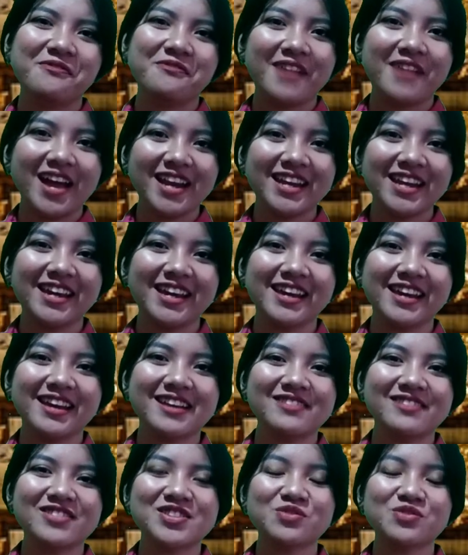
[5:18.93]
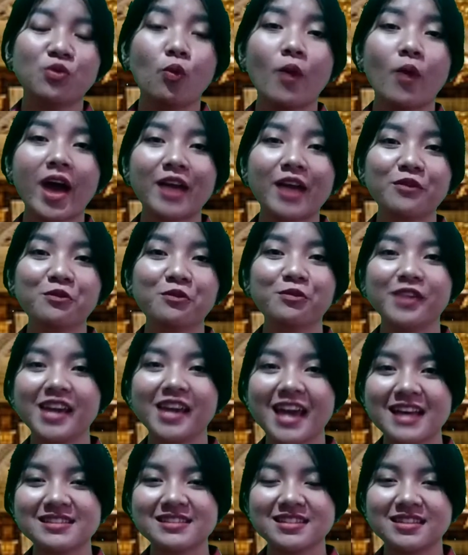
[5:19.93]
funny here is when
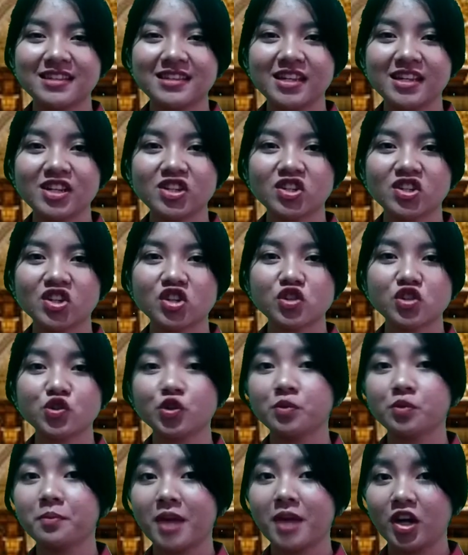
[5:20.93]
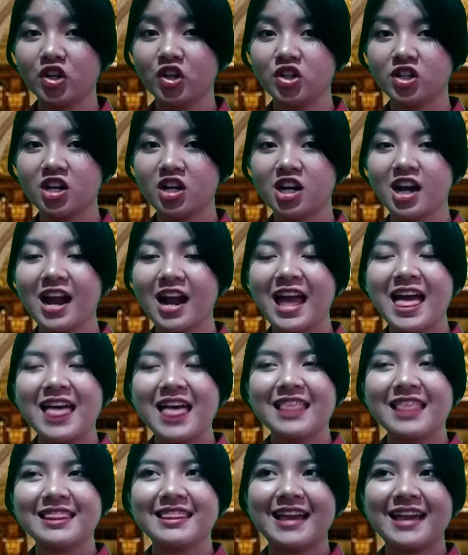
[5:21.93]
we as a teacher should make sure
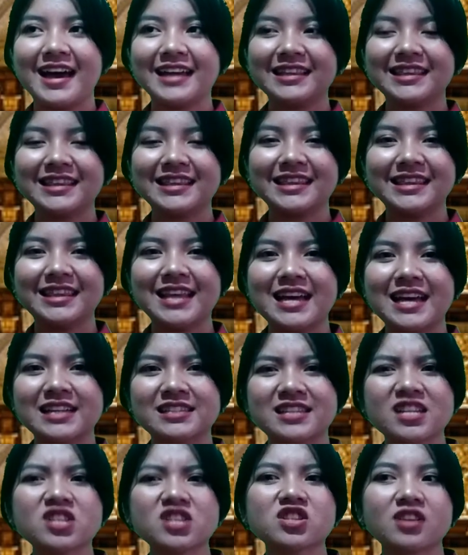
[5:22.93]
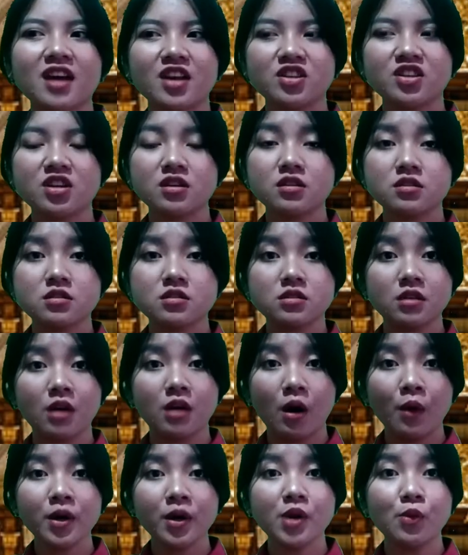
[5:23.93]
that the discussion is
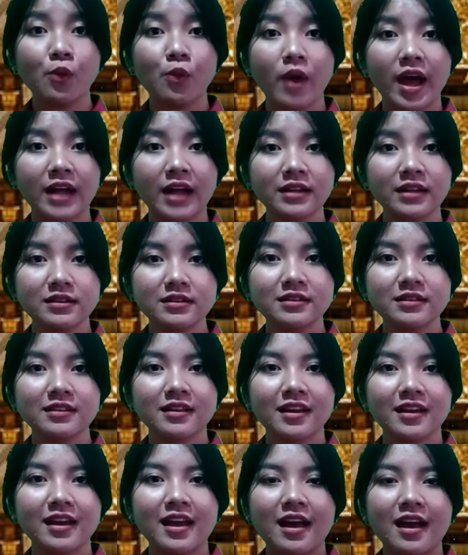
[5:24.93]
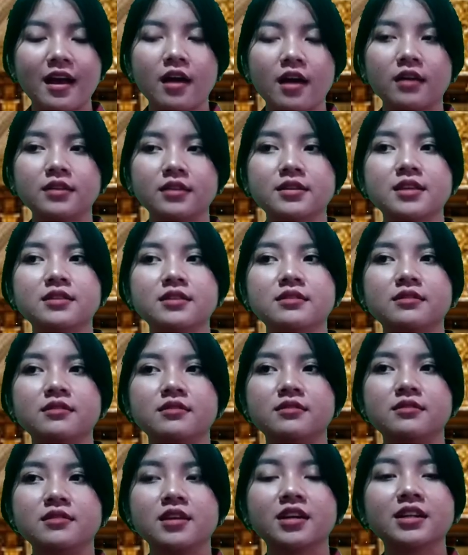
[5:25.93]
going well.
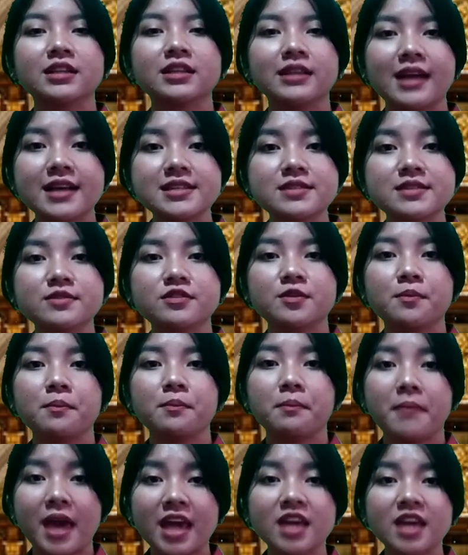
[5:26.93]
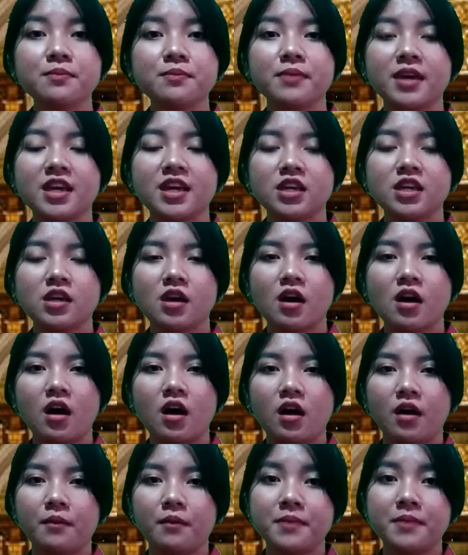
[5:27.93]
The class may be
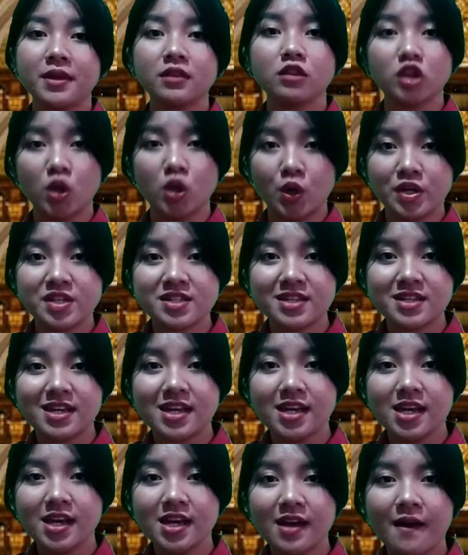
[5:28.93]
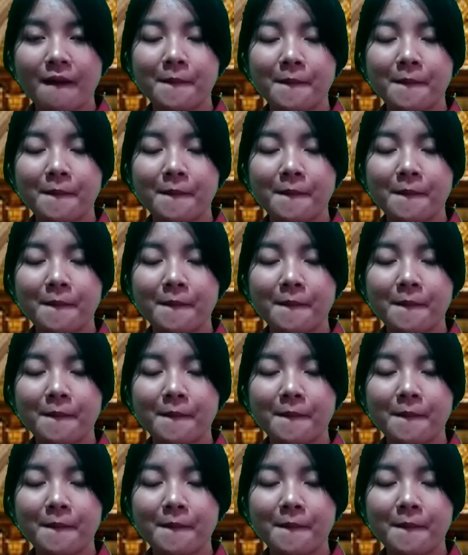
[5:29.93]
a bit noisy,